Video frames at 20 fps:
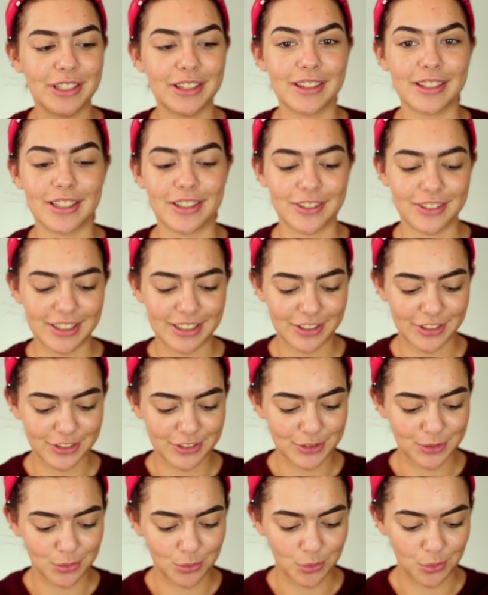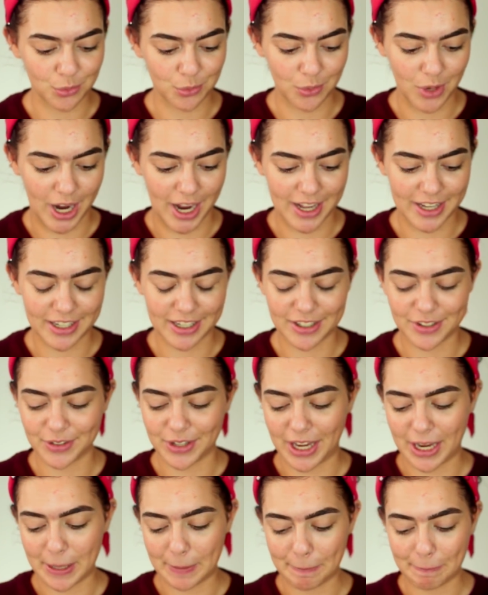It literally looks red.
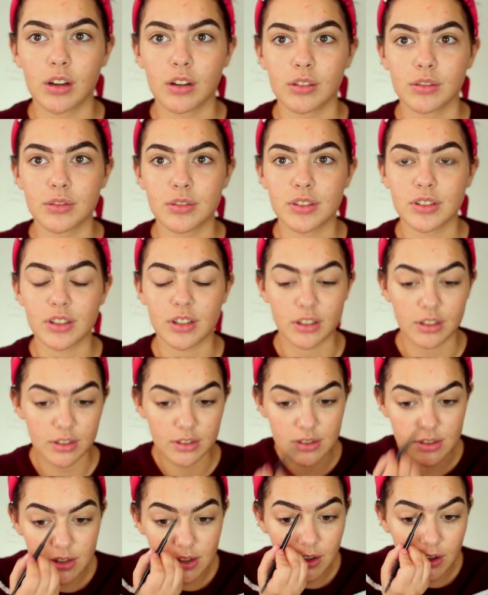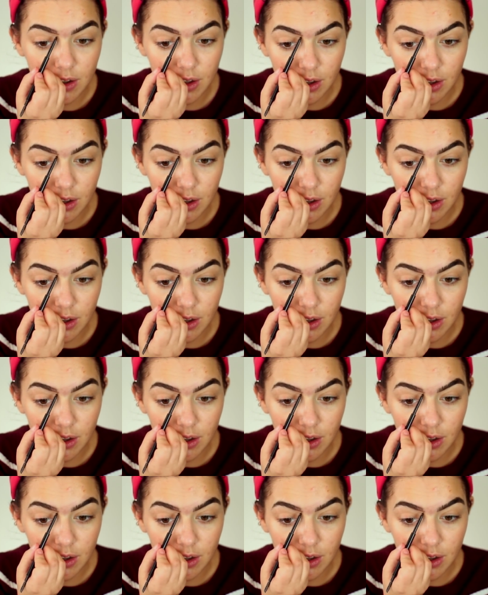Okay. Oh sis.